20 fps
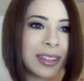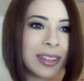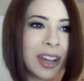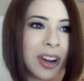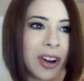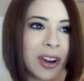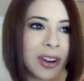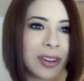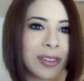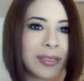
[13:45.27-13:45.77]

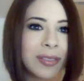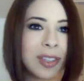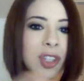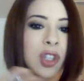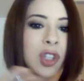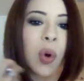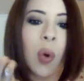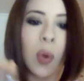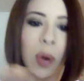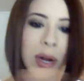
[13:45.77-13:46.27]
their
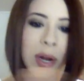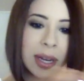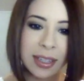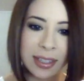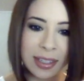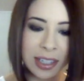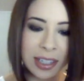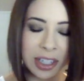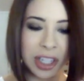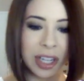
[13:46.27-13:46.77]

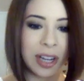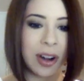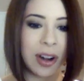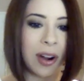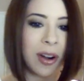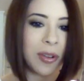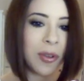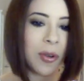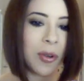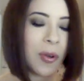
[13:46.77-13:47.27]
stories that she had
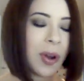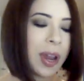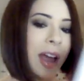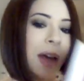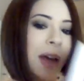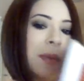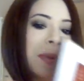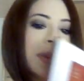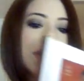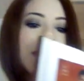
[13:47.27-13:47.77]
heard growing up.